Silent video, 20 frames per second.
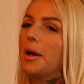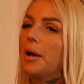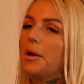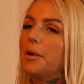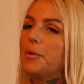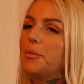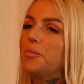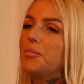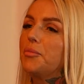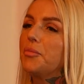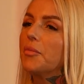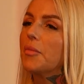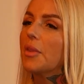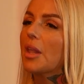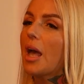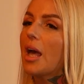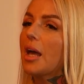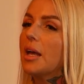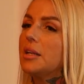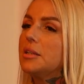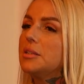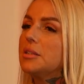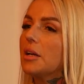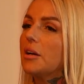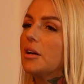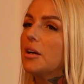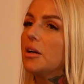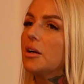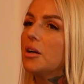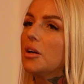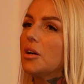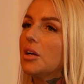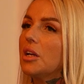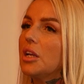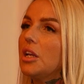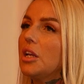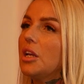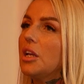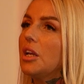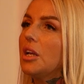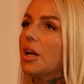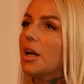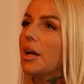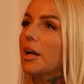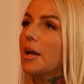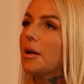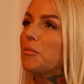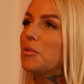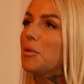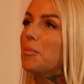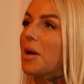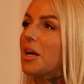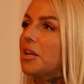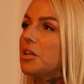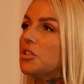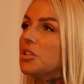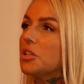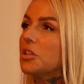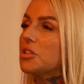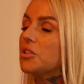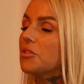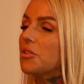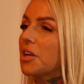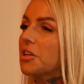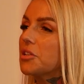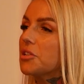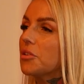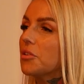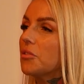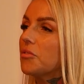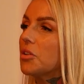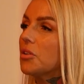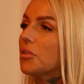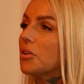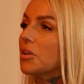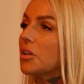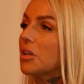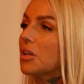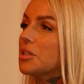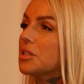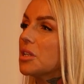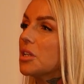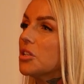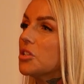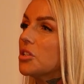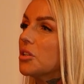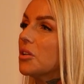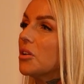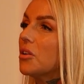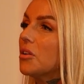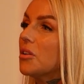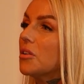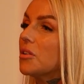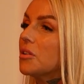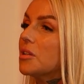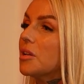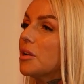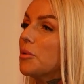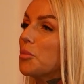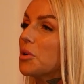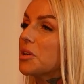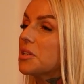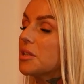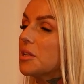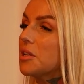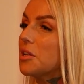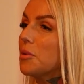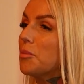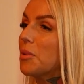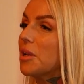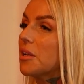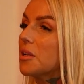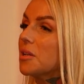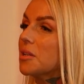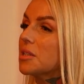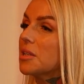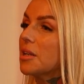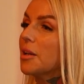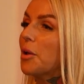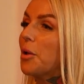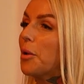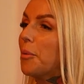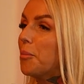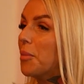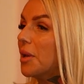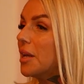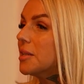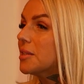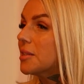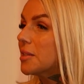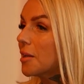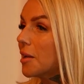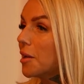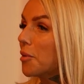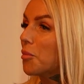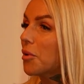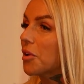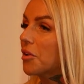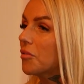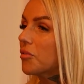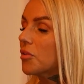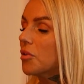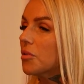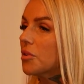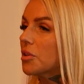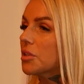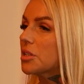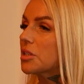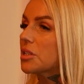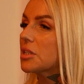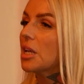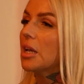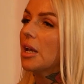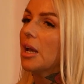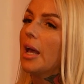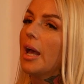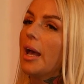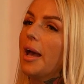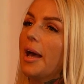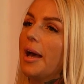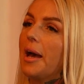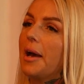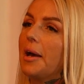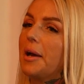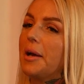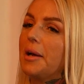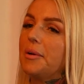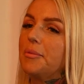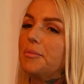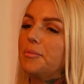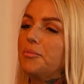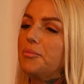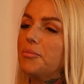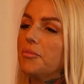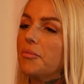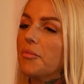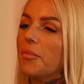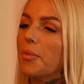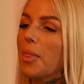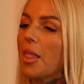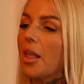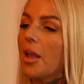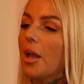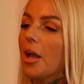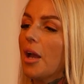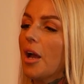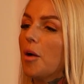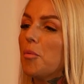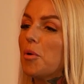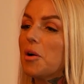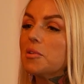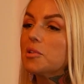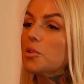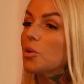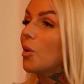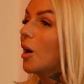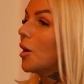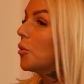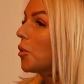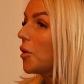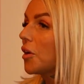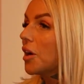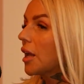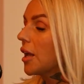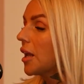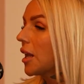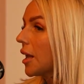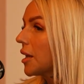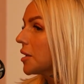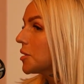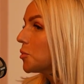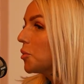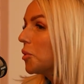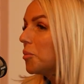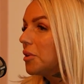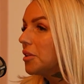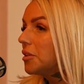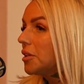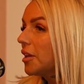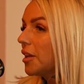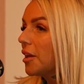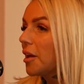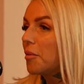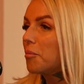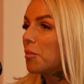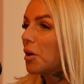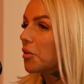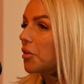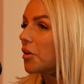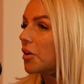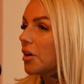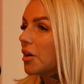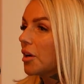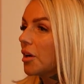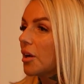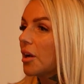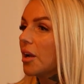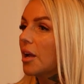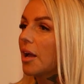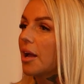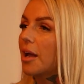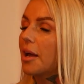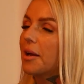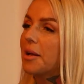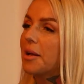And I am the managing director of an organisation called Limerick City Build, based in Limerick, of course. I'm also a working class woman, a mother,